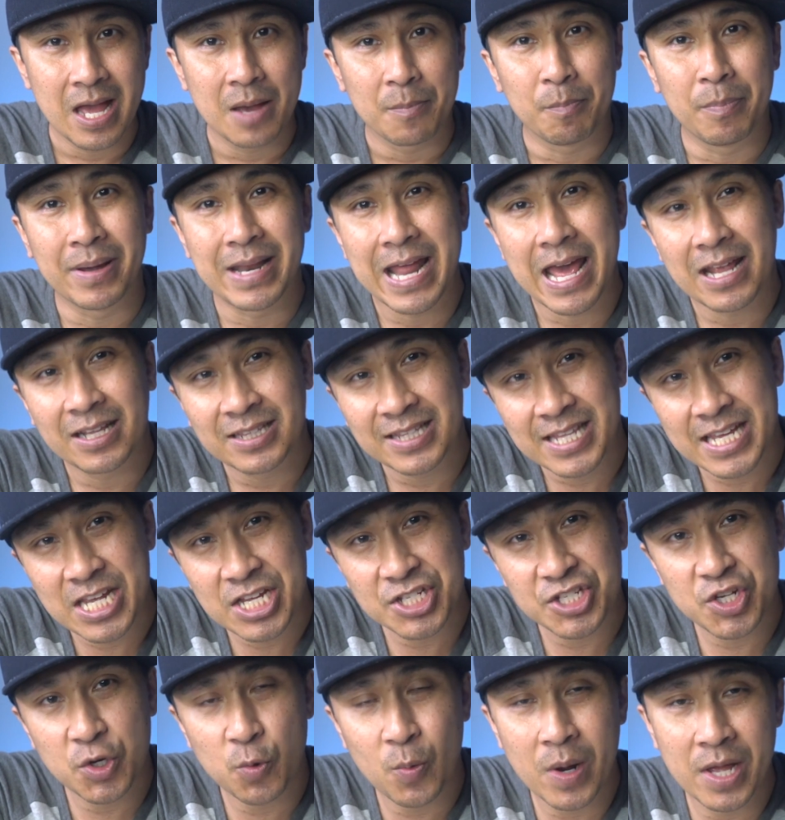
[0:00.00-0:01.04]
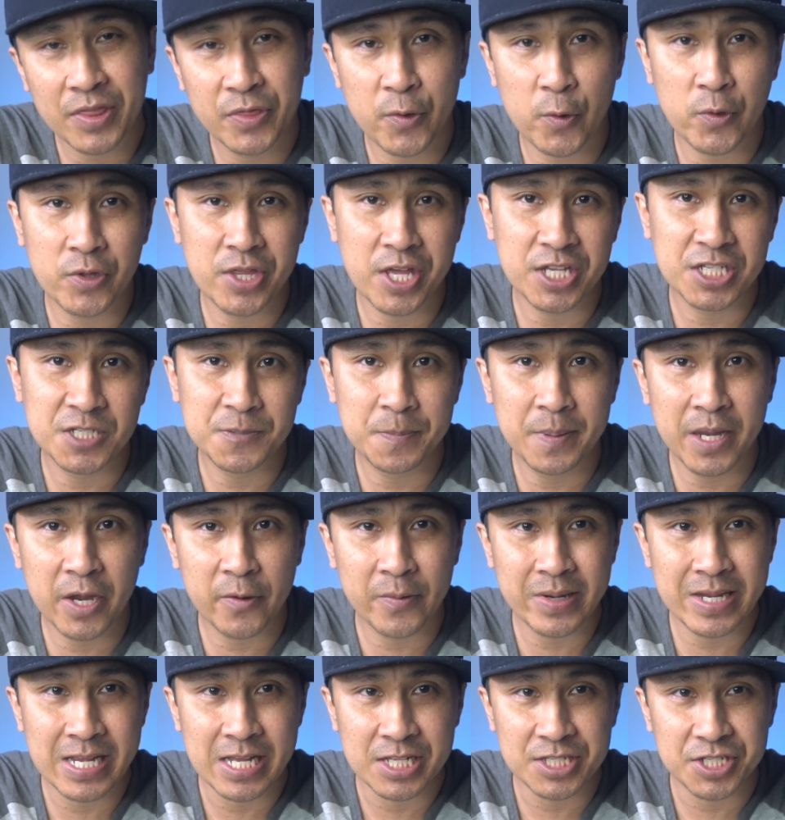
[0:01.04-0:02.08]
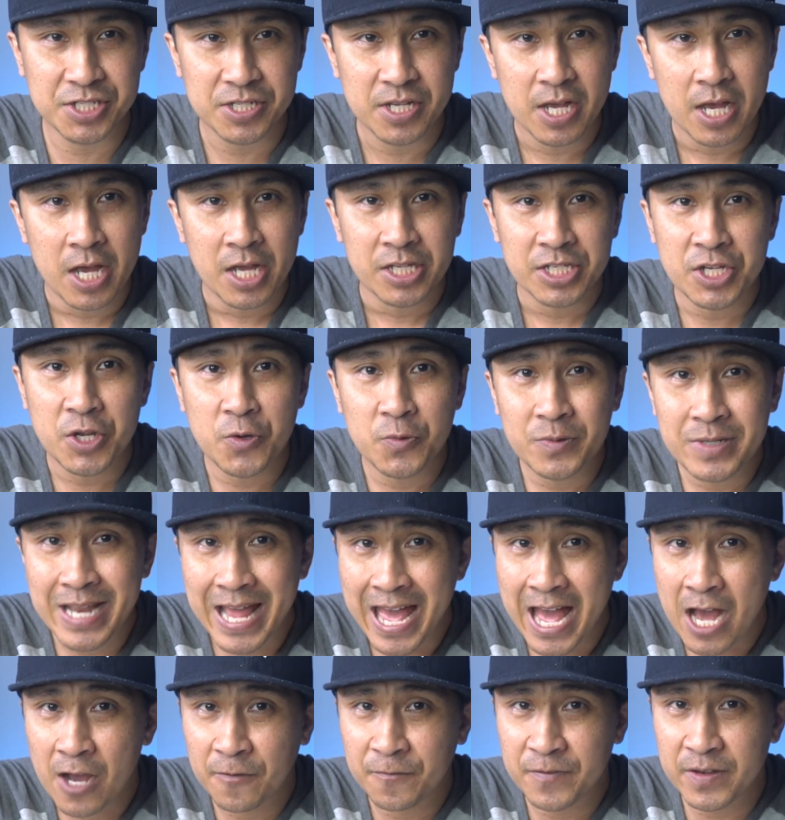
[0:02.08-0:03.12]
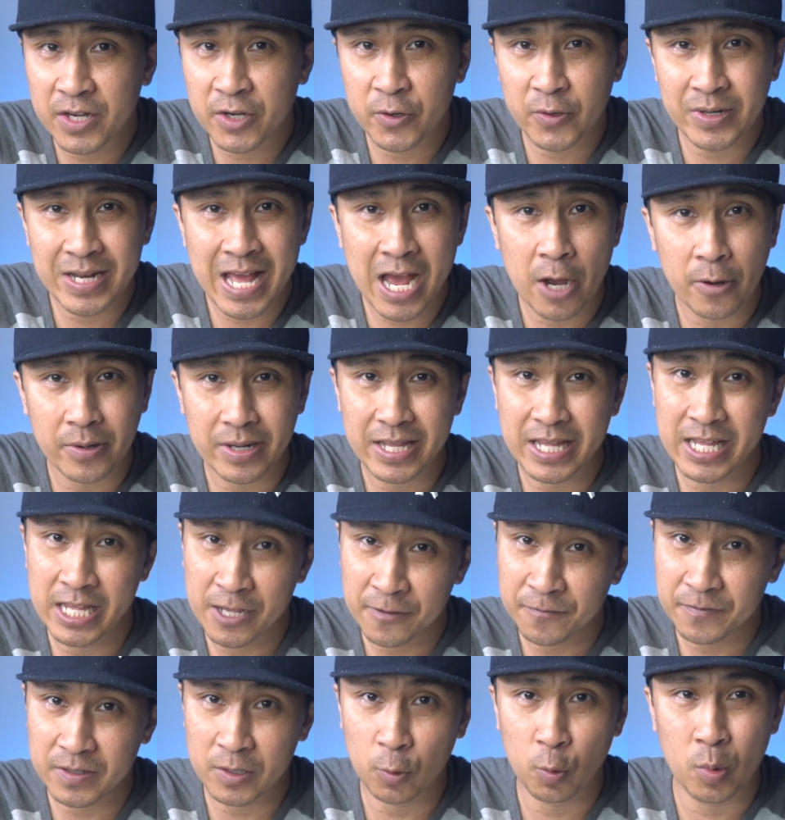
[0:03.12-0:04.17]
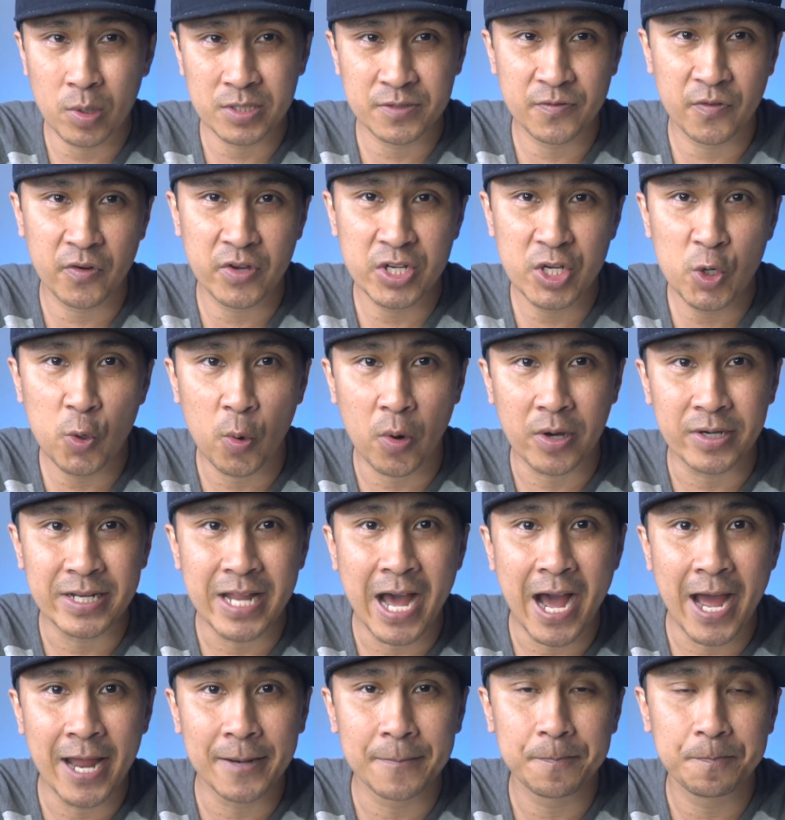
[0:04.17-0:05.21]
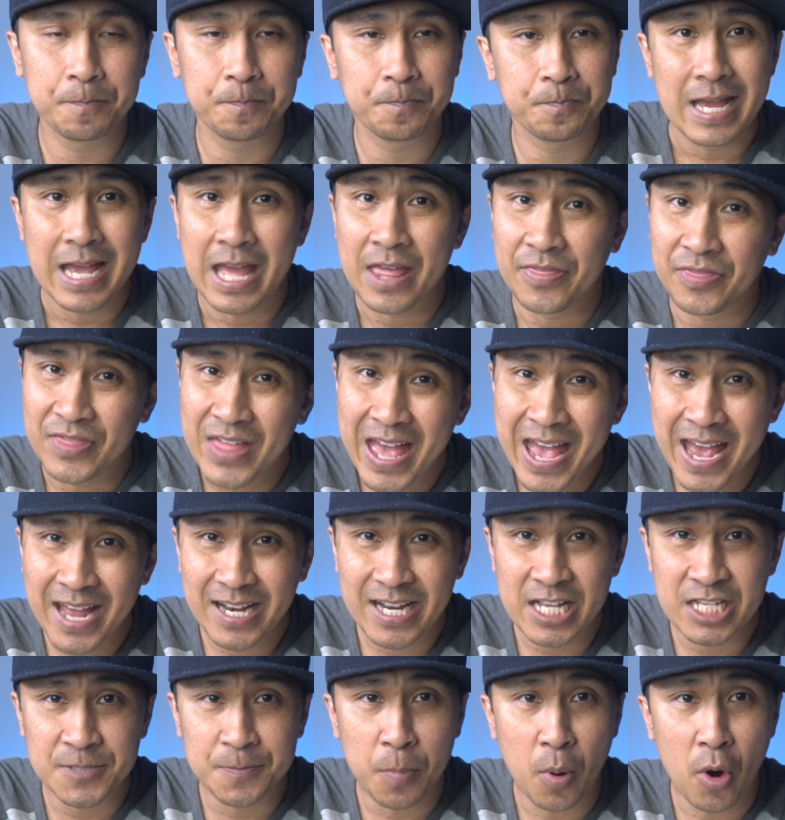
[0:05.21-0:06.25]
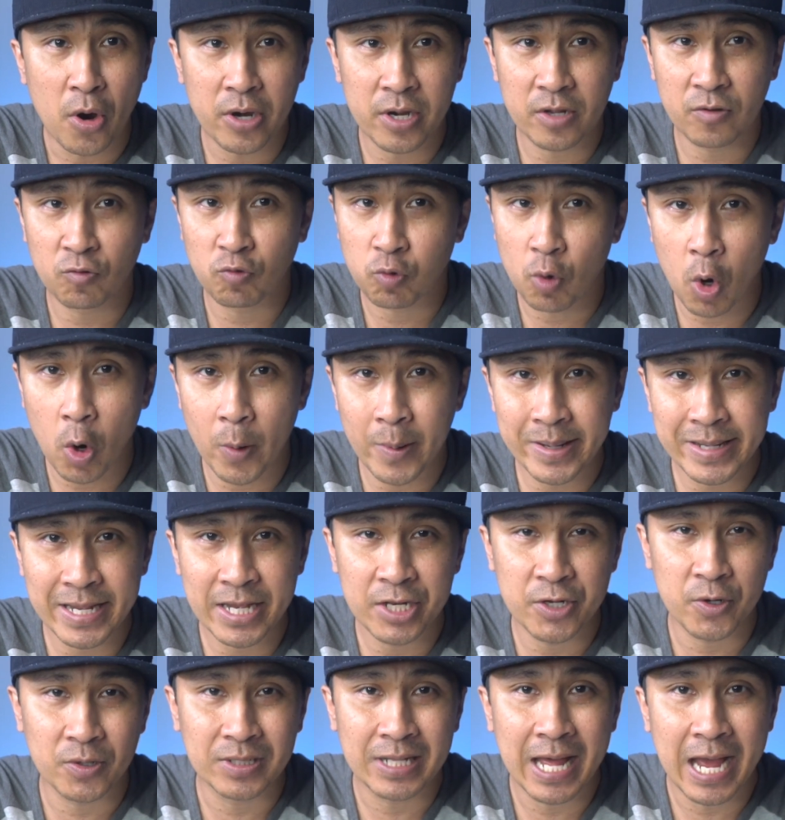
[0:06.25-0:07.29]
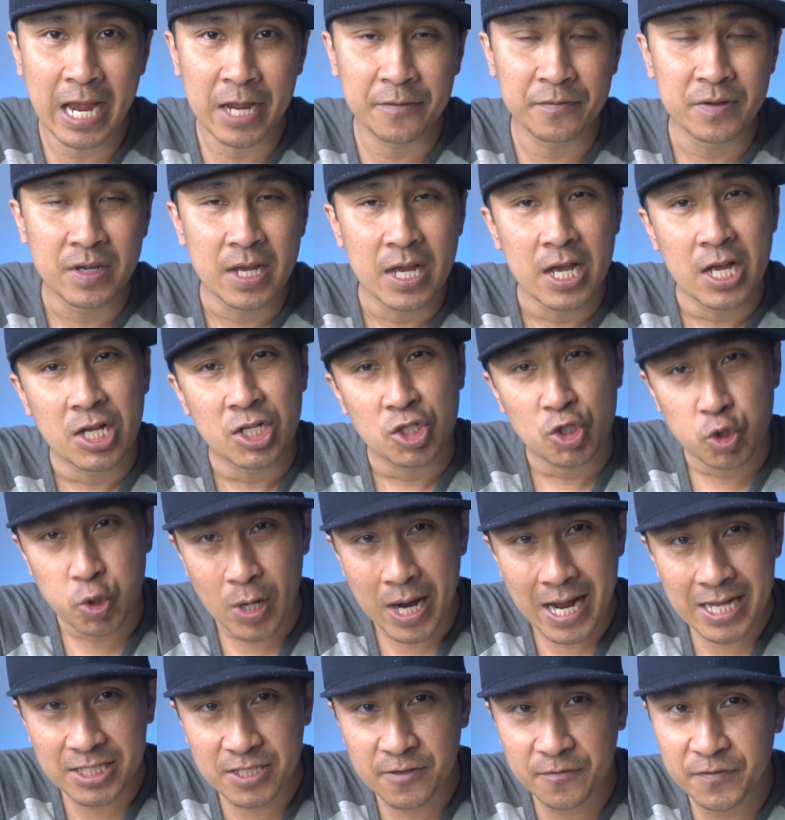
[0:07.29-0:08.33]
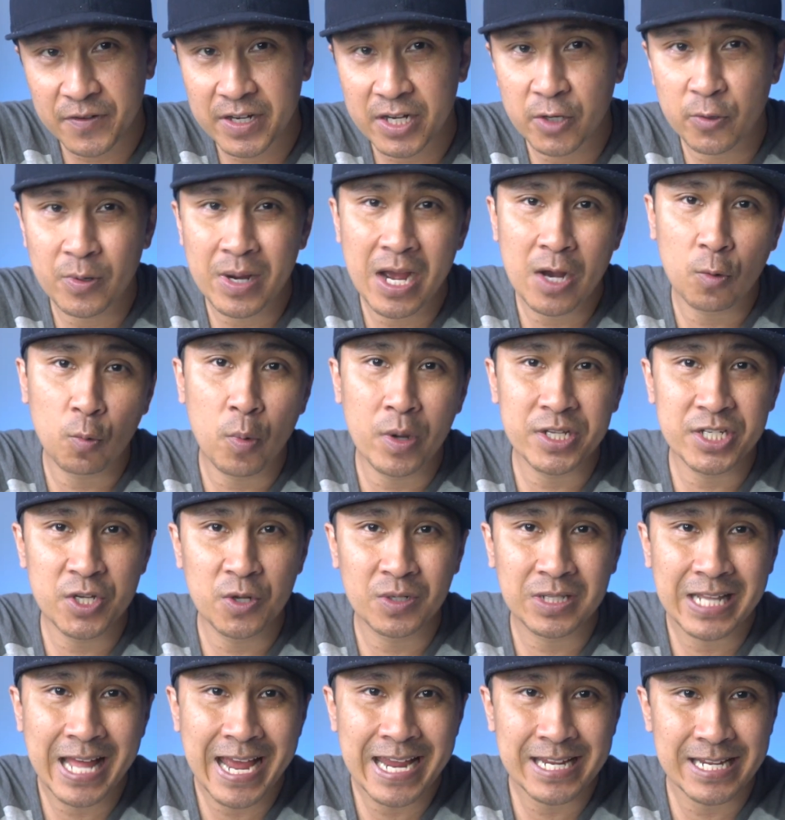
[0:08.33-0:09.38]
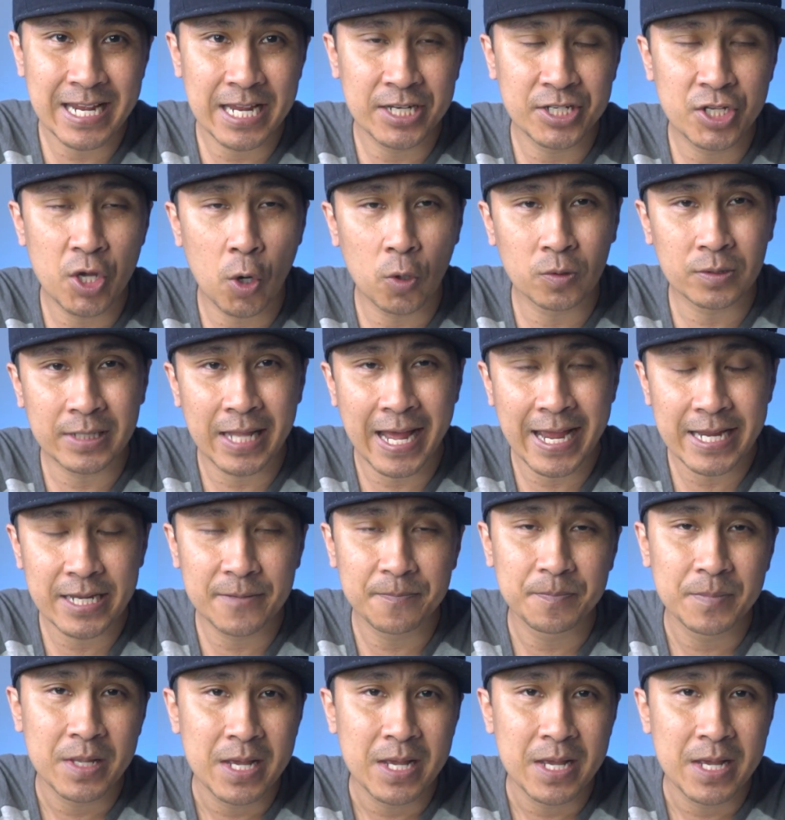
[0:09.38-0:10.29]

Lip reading: But at least you went through the experience. You now figured out if it was for you or not. And that is part of growing in your life, trying to figure out what you like and don't like.